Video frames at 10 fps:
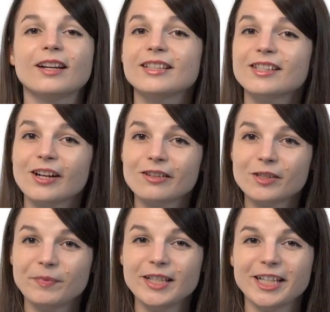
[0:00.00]
and start
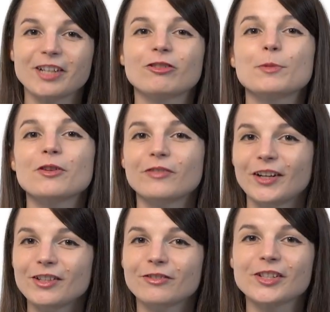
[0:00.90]
speaking from your
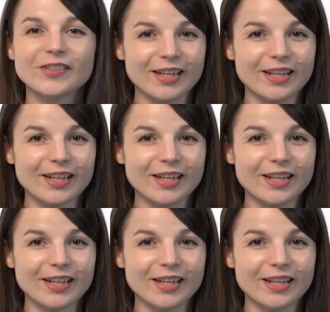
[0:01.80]
very first